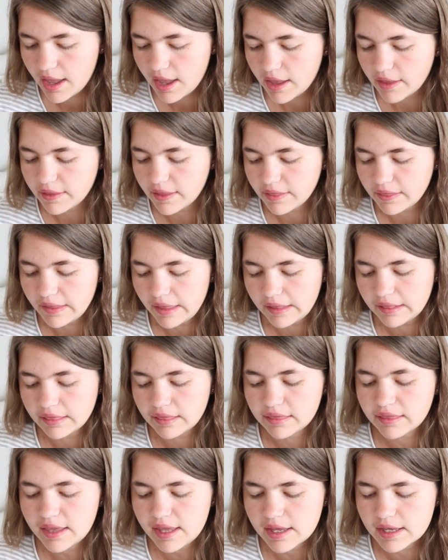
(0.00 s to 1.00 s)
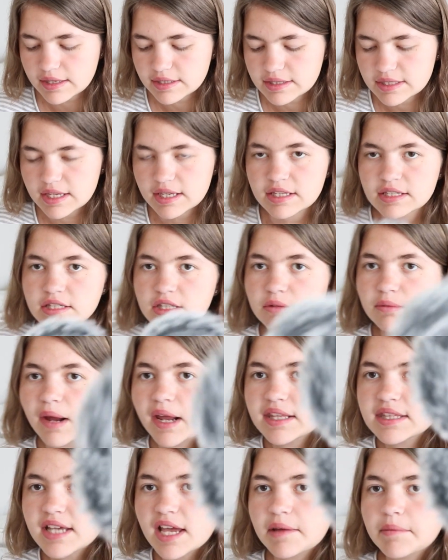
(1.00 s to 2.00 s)
And then this is the
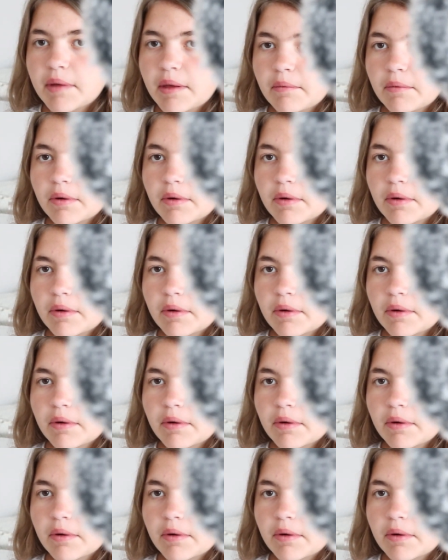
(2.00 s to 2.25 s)
right side of my